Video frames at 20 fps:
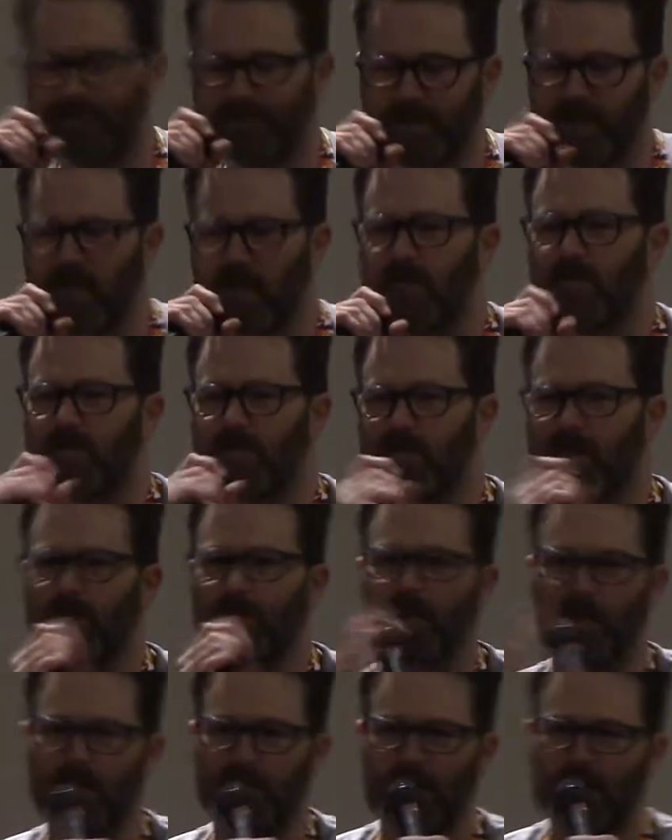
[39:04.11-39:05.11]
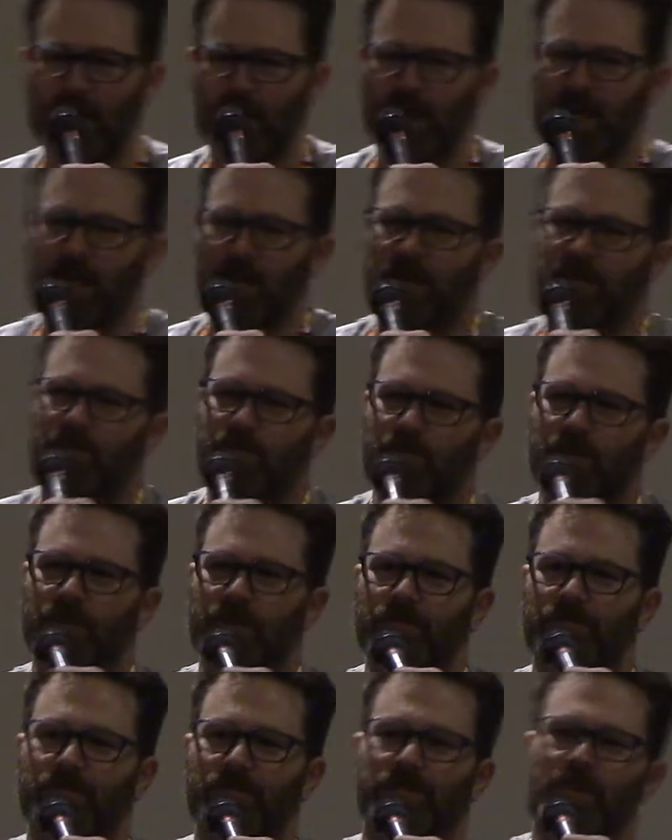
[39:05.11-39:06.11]
You know, sometimes I'm negative.
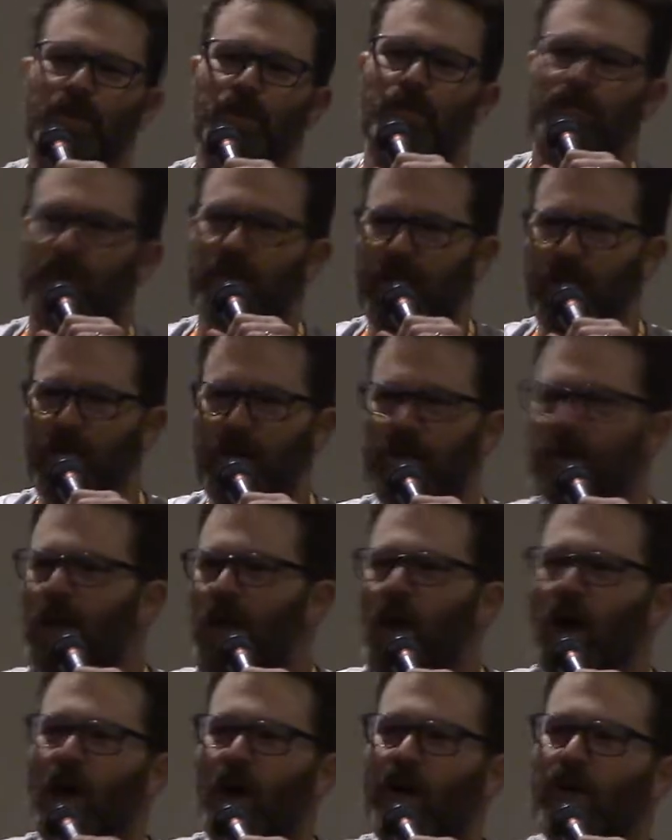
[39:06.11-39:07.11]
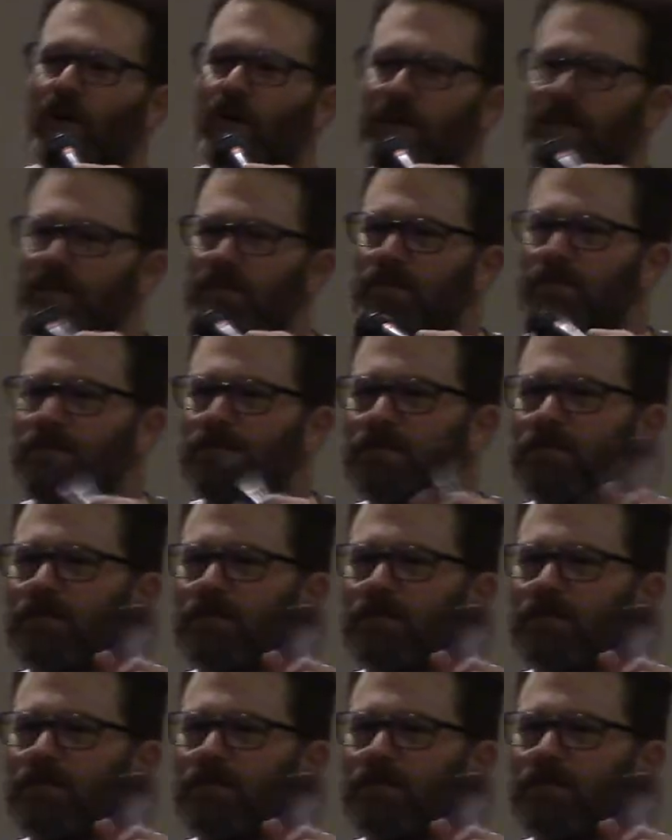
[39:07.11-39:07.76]
Sometimes, All right, hold on.